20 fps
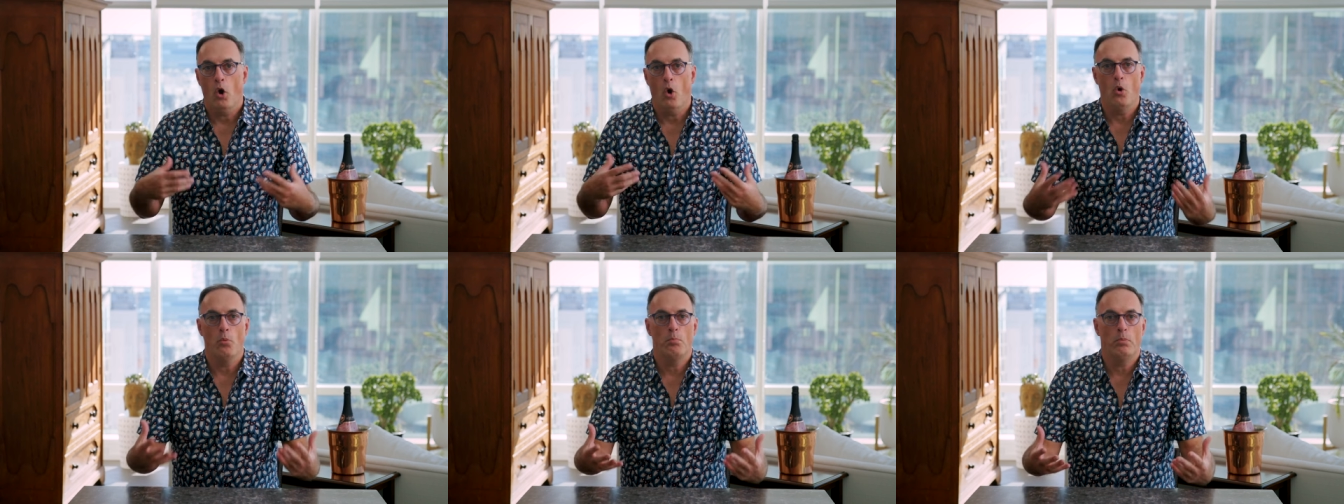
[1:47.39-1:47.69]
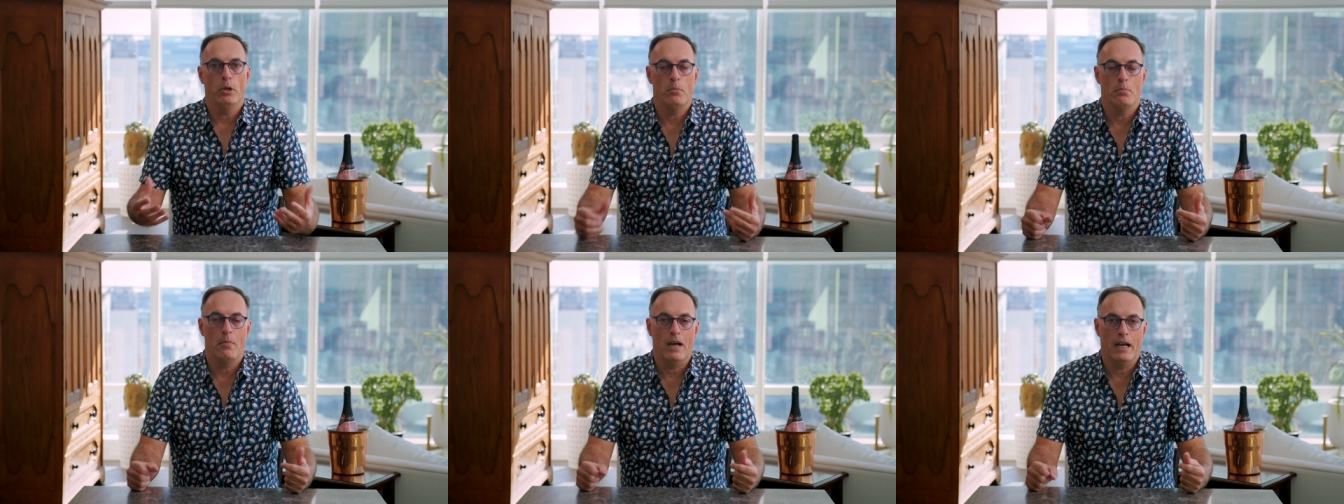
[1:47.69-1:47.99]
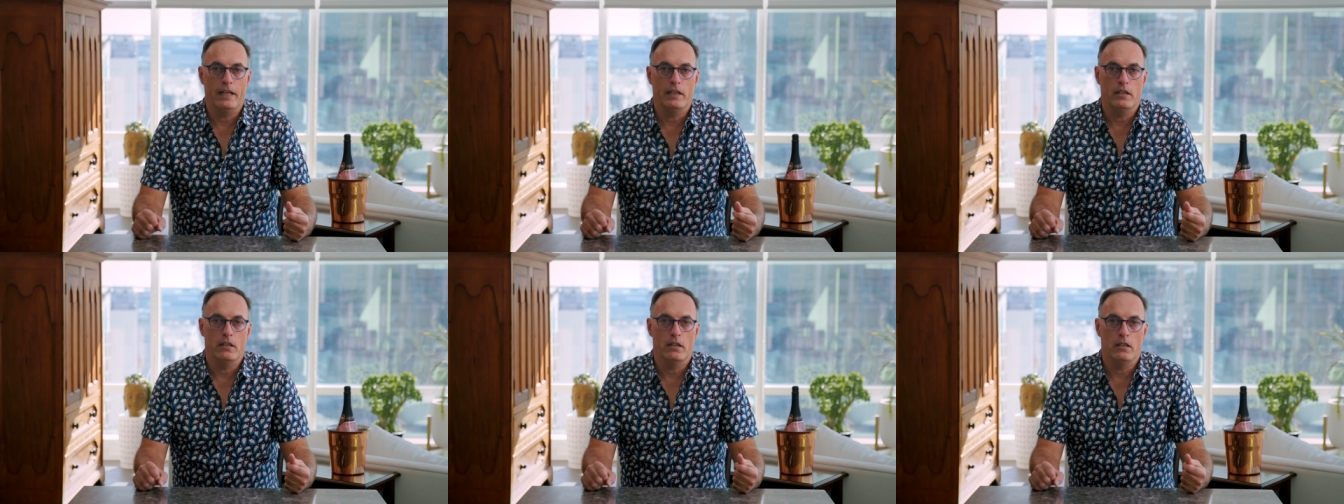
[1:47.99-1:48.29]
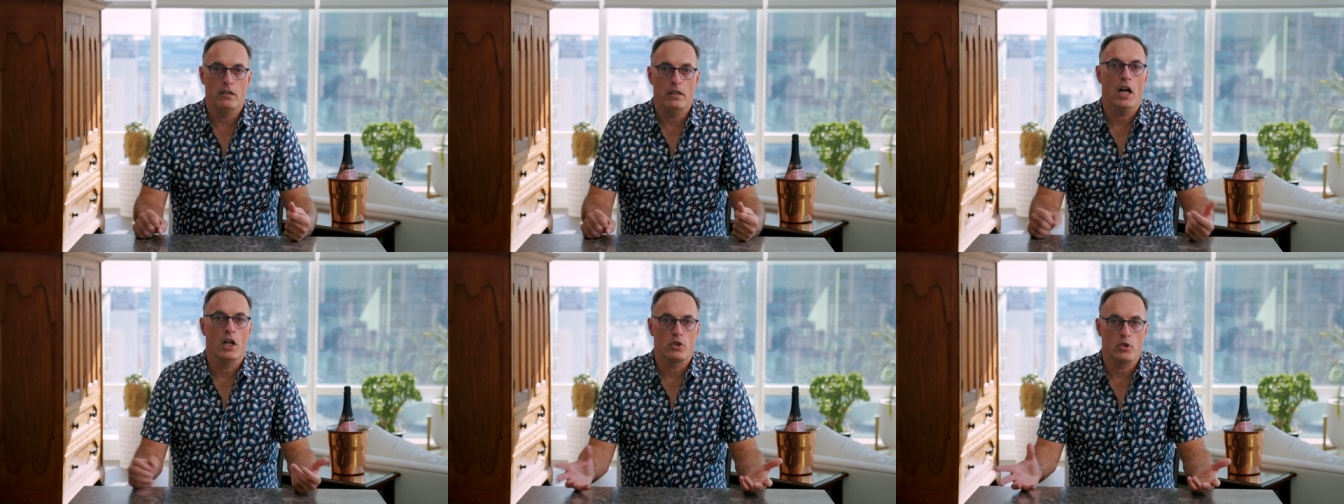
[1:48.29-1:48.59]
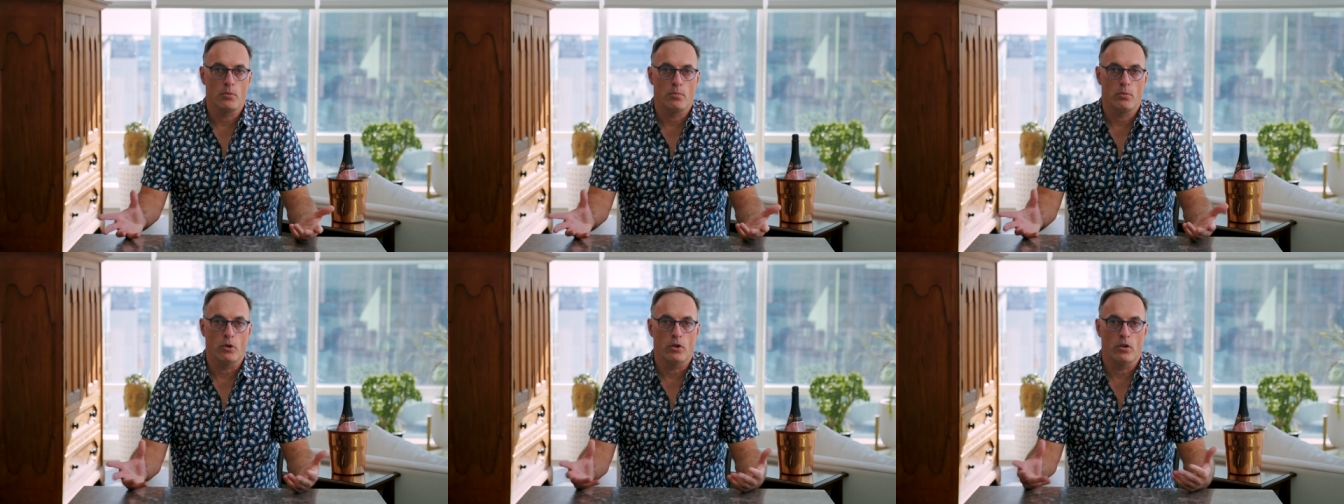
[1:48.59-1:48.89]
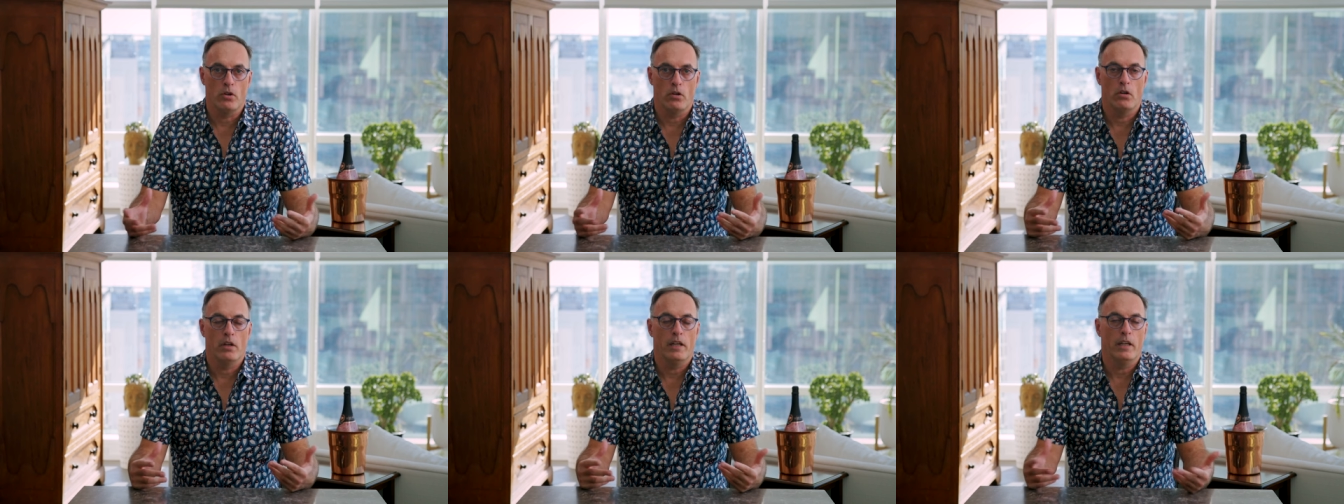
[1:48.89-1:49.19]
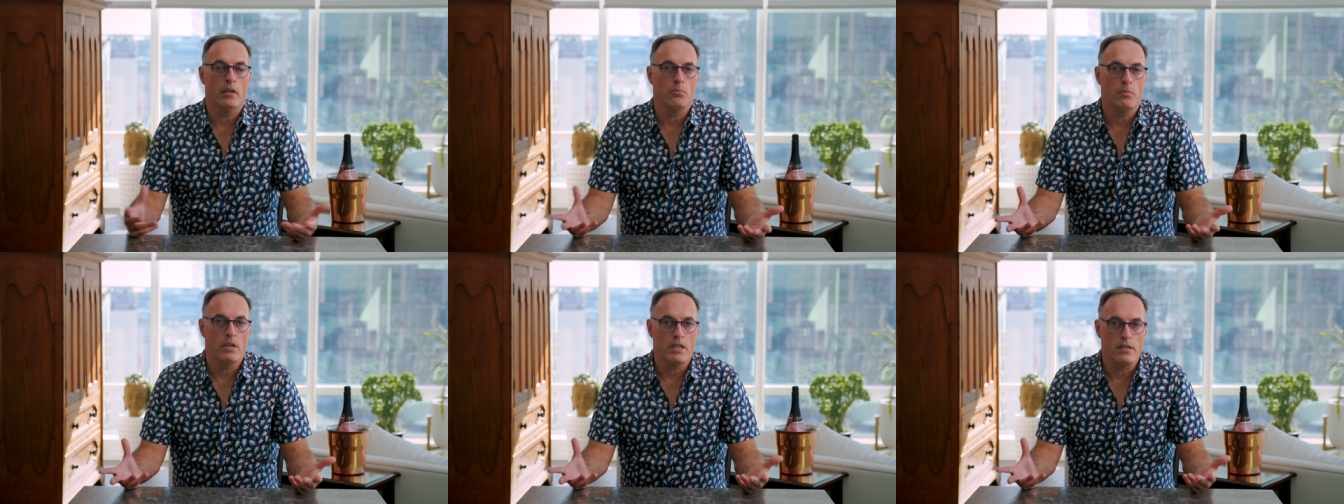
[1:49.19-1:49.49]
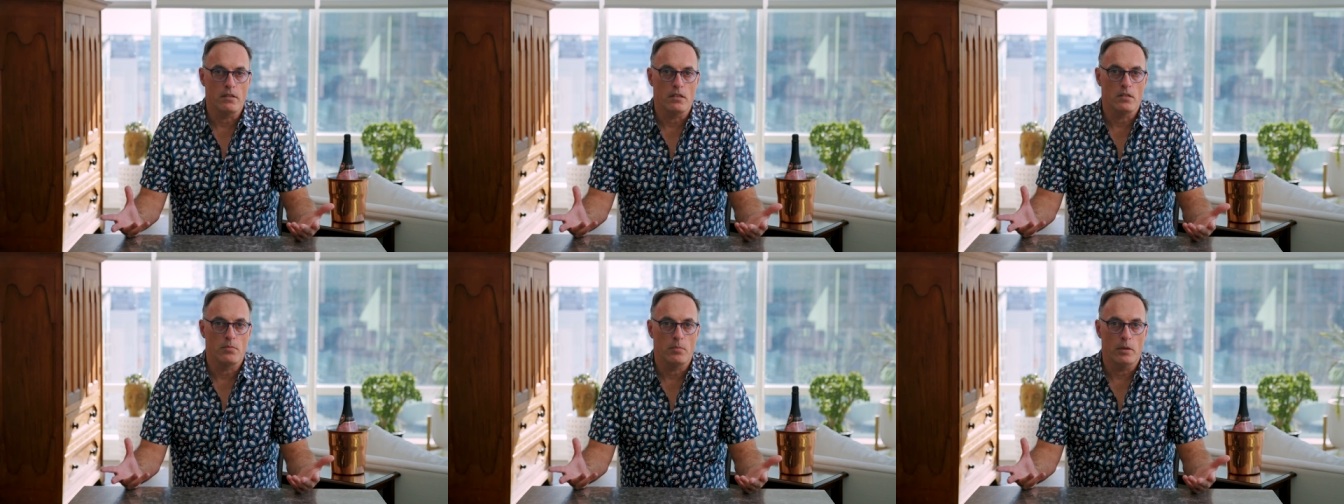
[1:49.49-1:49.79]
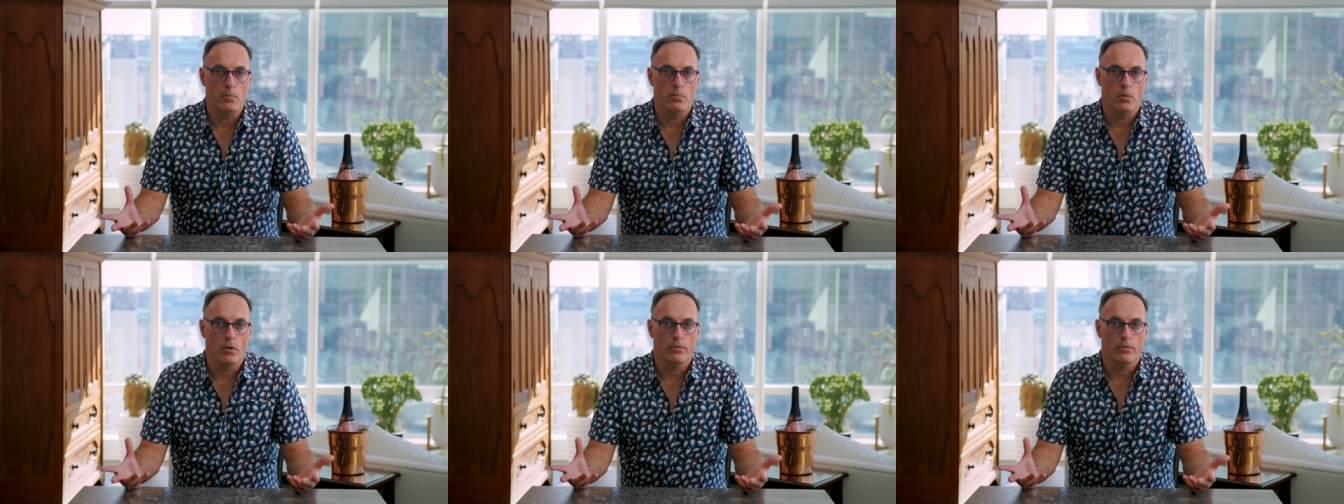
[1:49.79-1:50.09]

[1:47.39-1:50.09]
open-minded entrepreneur and business people.